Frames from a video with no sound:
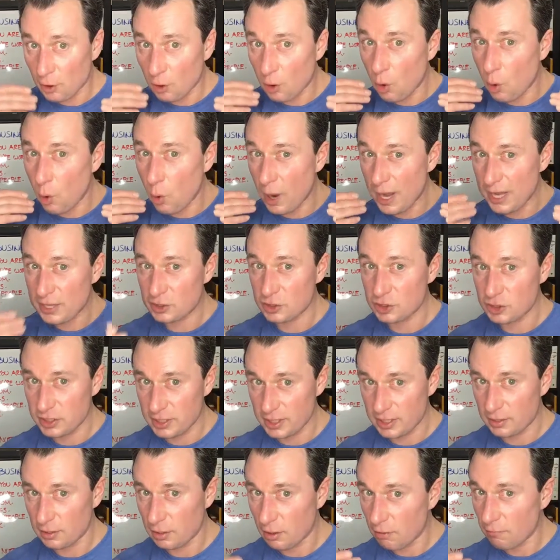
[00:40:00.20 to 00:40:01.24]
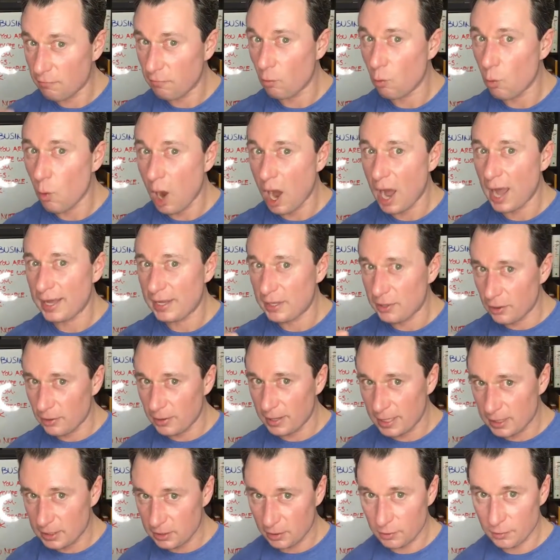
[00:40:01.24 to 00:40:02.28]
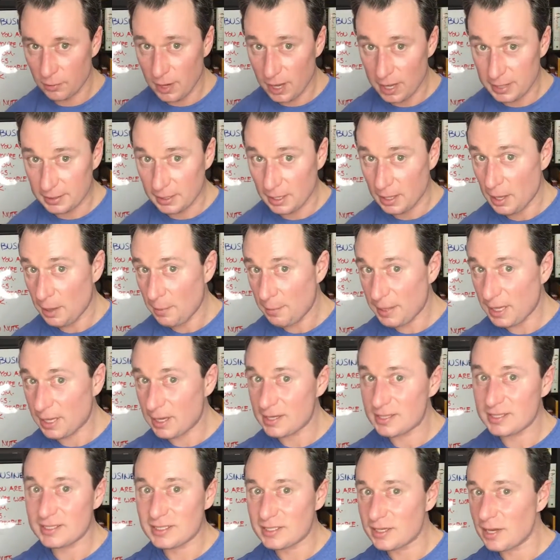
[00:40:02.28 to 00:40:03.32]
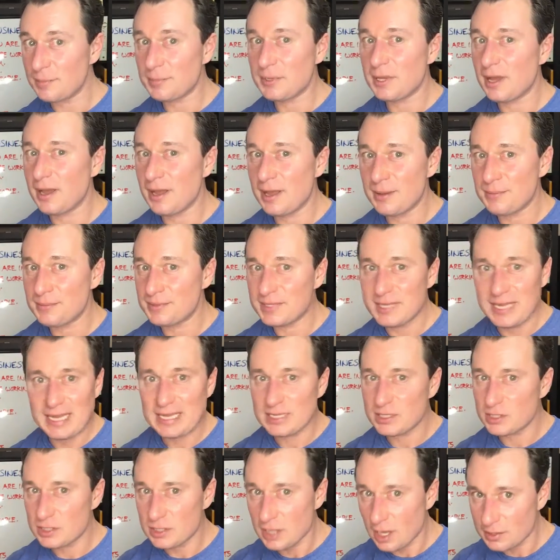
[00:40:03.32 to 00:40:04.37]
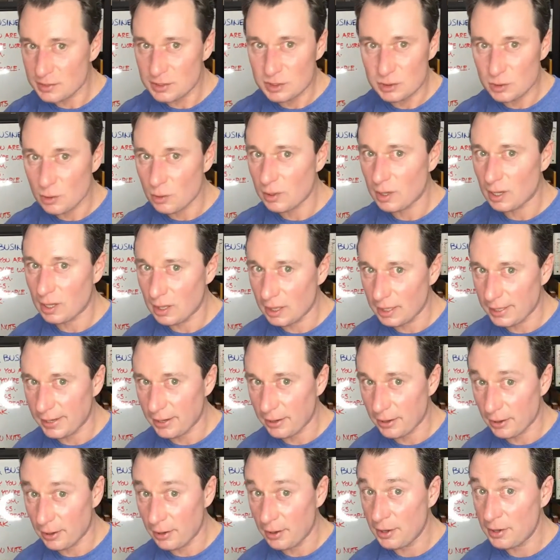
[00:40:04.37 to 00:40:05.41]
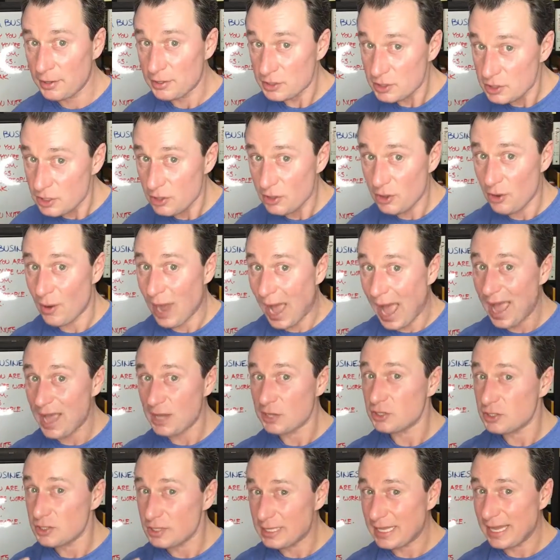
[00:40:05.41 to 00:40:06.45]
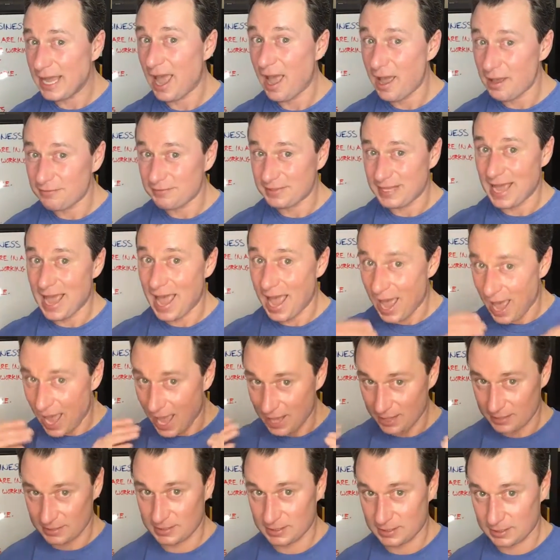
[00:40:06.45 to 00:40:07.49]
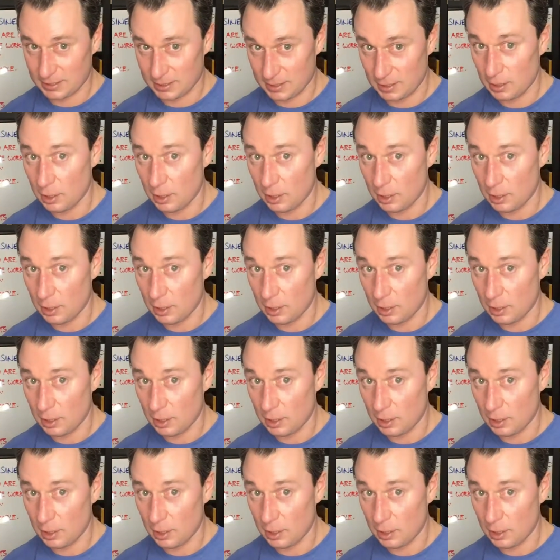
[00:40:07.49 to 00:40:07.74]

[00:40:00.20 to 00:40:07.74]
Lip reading: question of why you're in a rut, because sometimes it's not so clear, so you actually have to ask.